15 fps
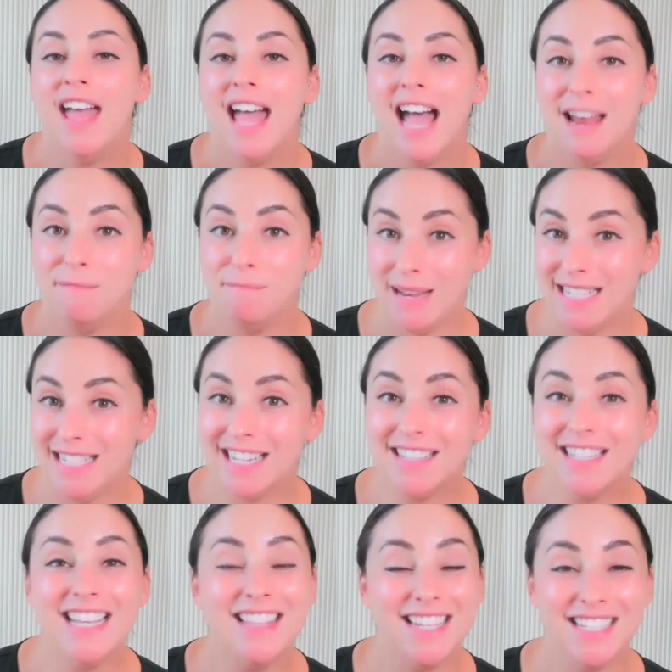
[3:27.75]
And
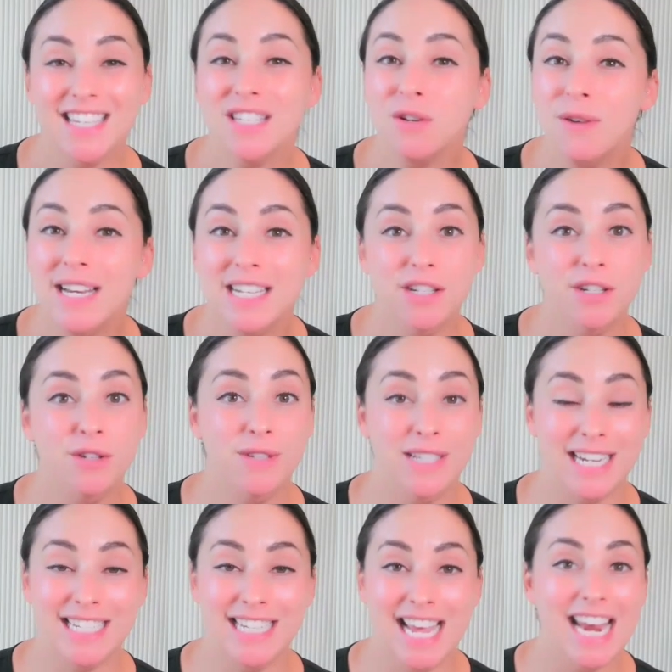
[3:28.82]
basically, this is going to
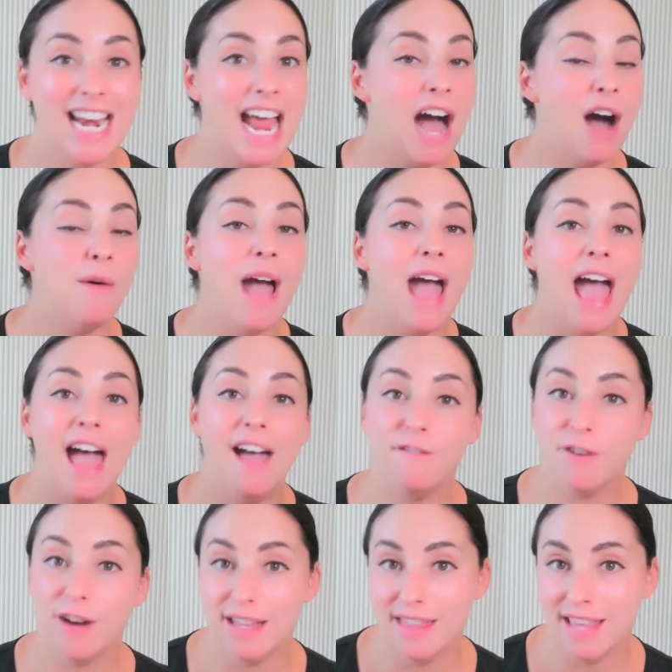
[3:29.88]
dictate how
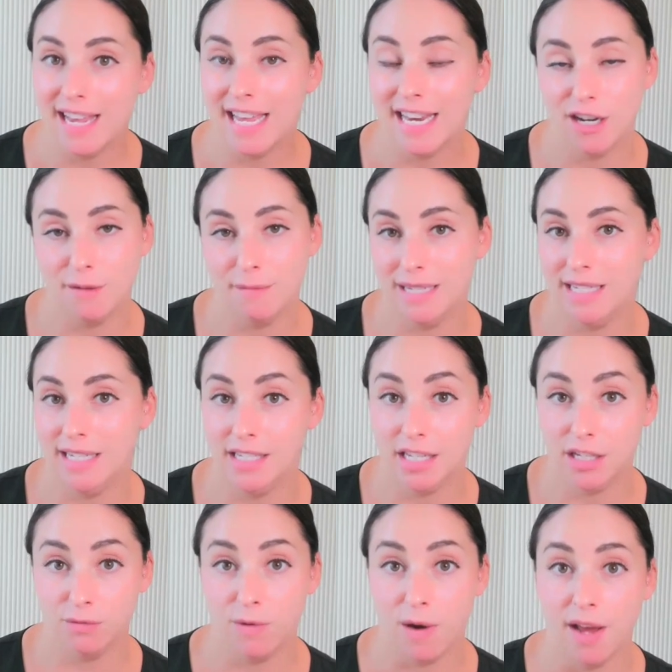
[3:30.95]
everything in your business
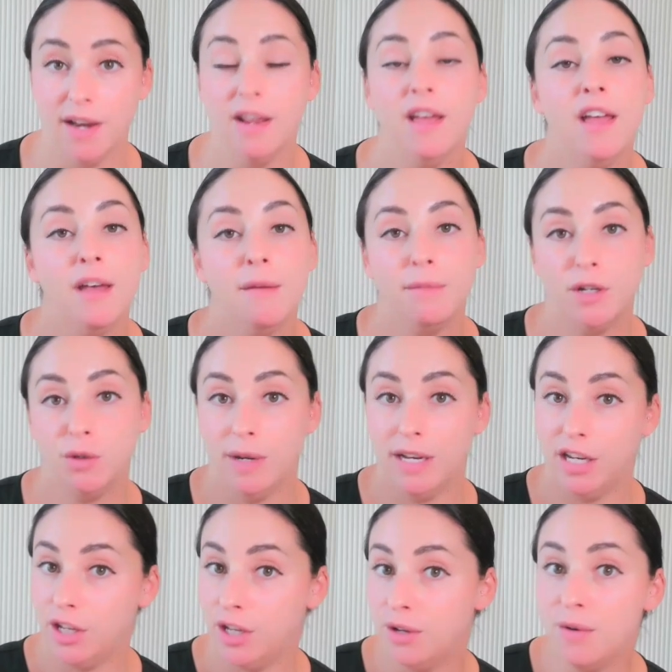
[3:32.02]
is run
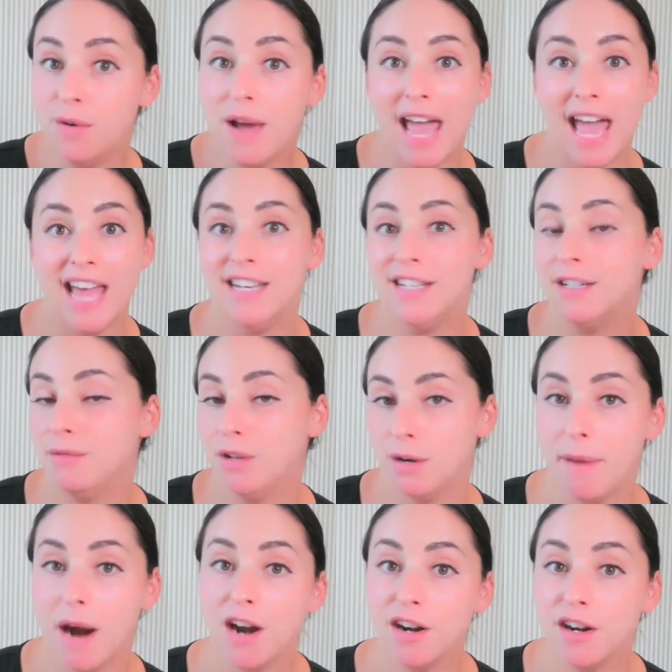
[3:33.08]
between you and your
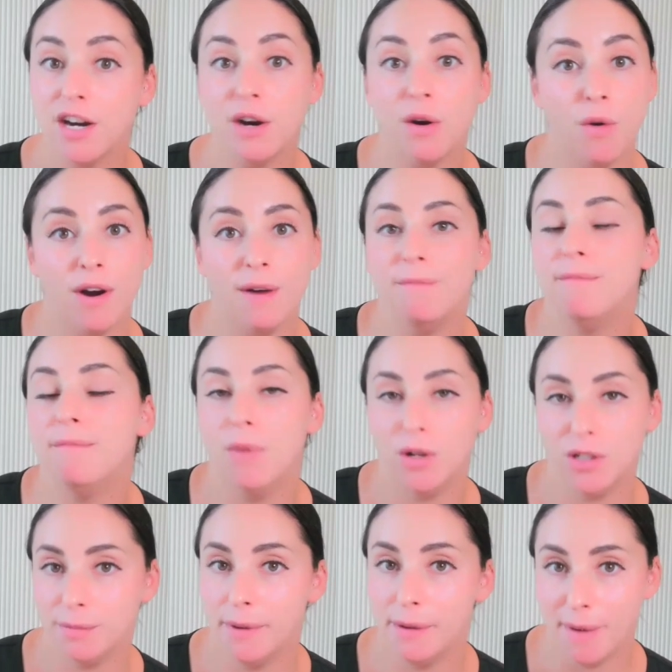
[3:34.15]
partner or
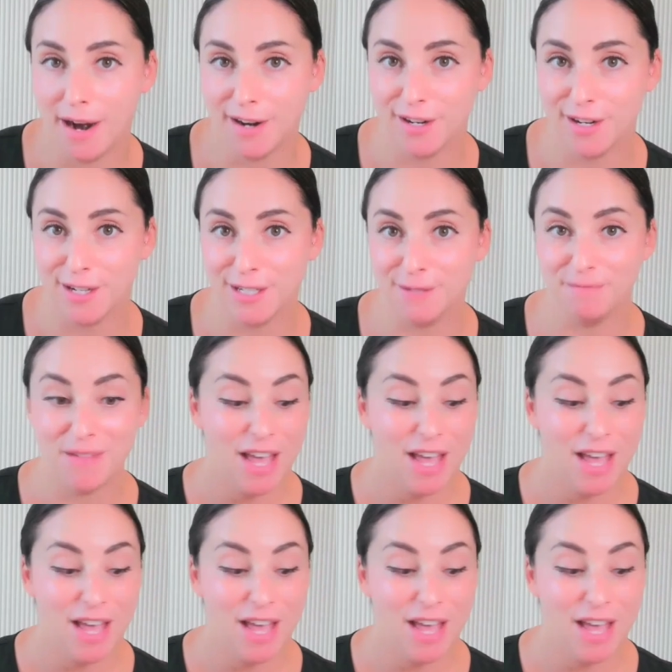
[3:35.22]
multiple partners.